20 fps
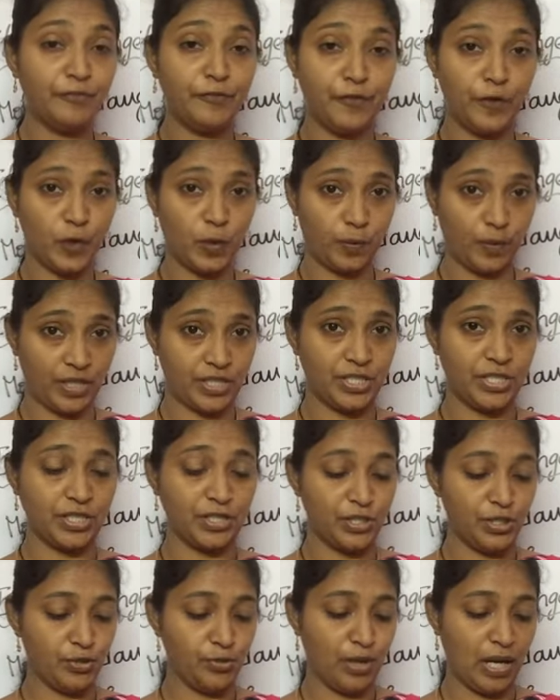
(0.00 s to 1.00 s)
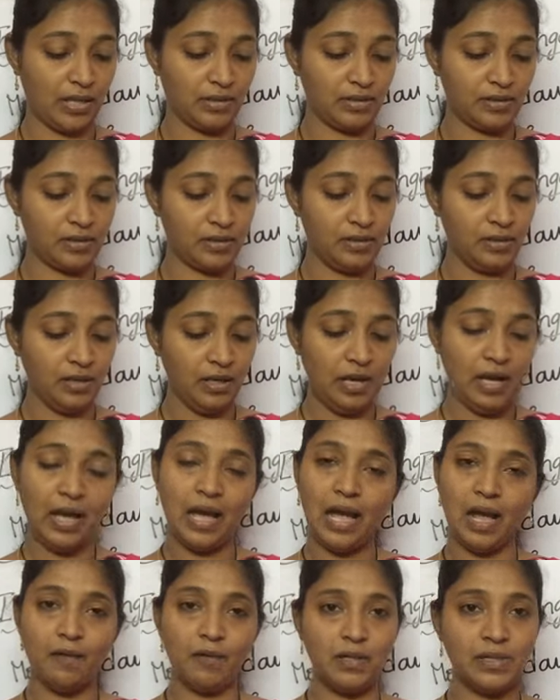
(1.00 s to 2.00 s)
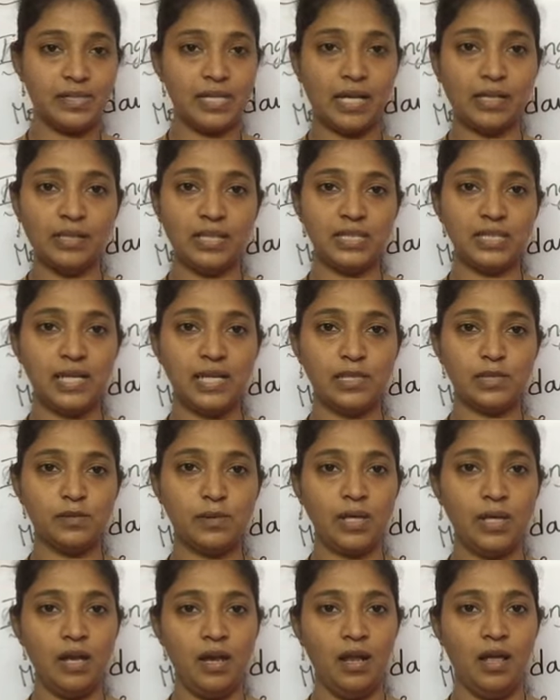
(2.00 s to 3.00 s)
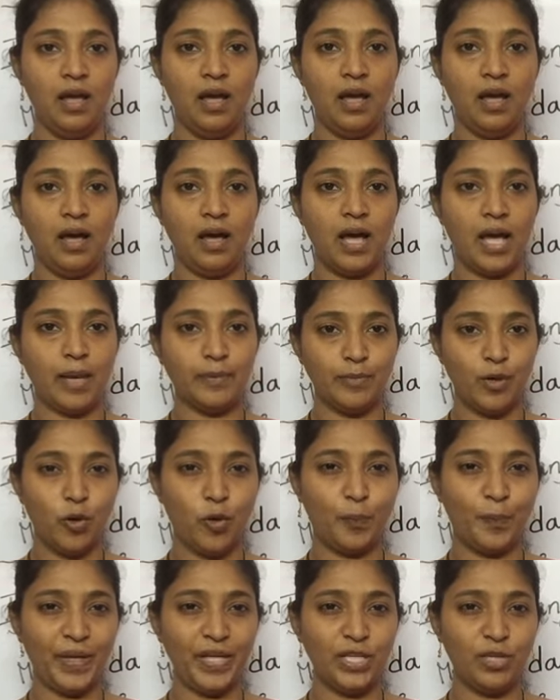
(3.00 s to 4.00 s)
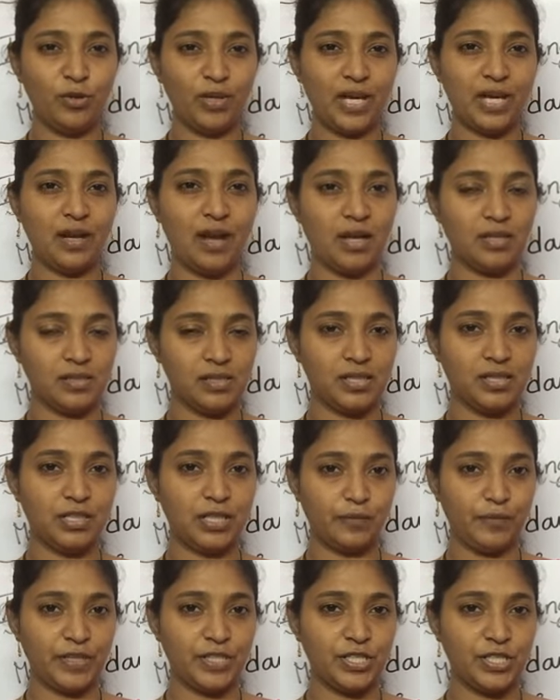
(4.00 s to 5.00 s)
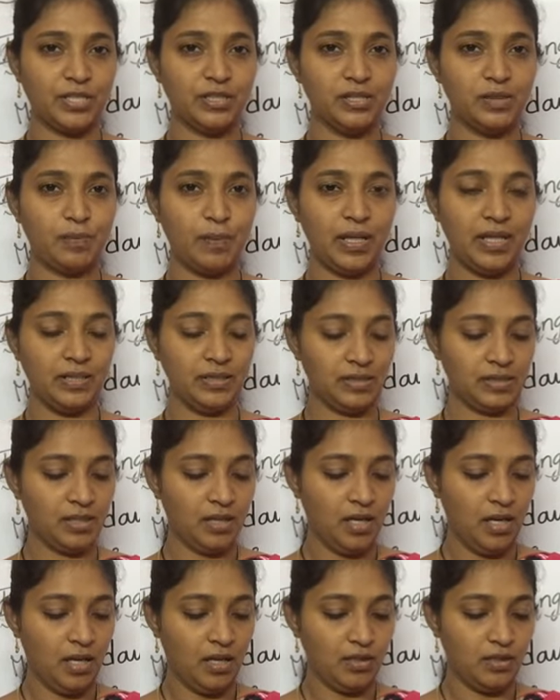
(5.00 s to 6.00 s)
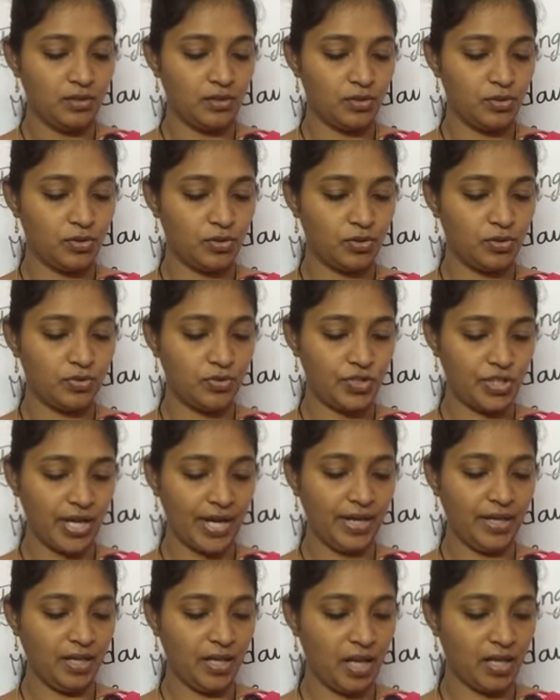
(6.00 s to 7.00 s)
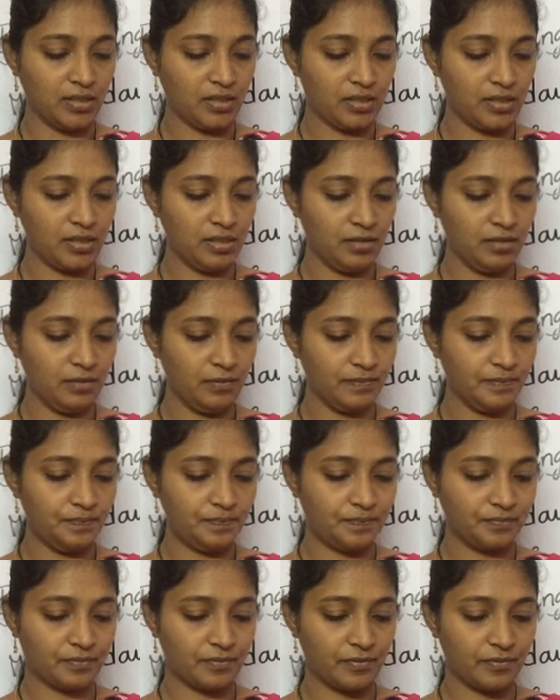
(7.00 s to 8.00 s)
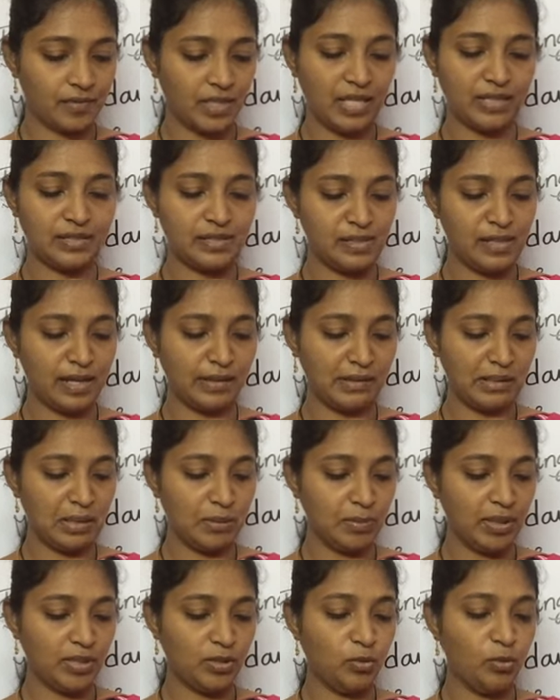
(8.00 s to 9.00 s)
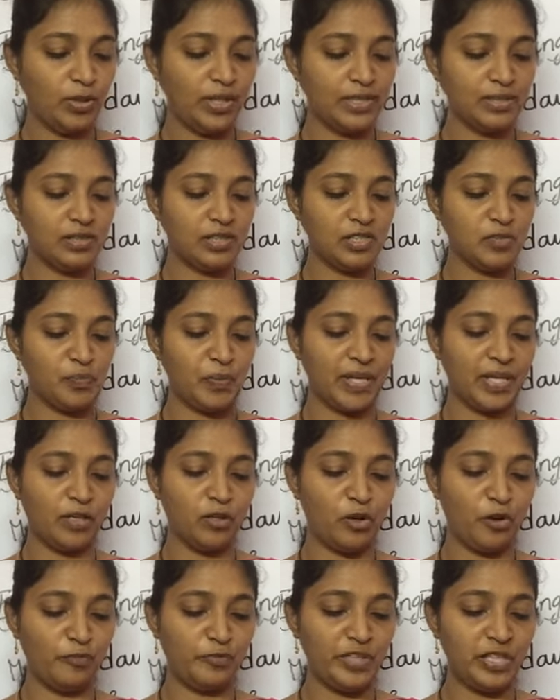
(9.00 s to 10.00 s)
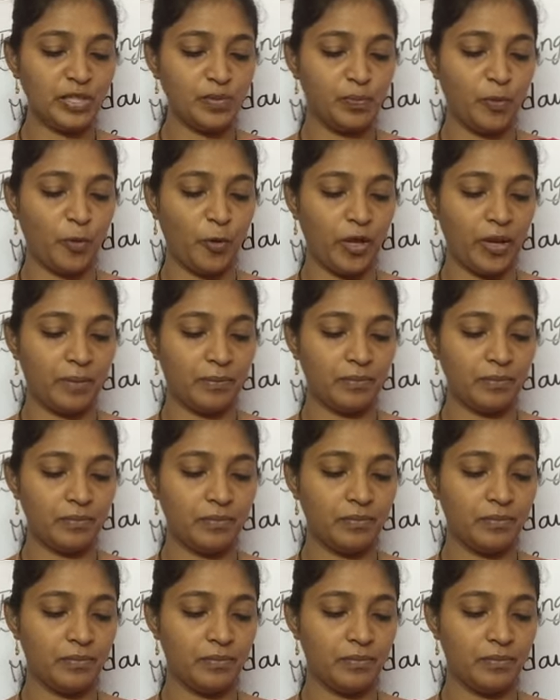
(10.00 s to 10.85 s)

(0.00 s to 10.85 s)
few questions to answer. I will send this as well. I'm hoping you can answer the questions, please. So try and answer. It's nothing but who is the speaker of this poem?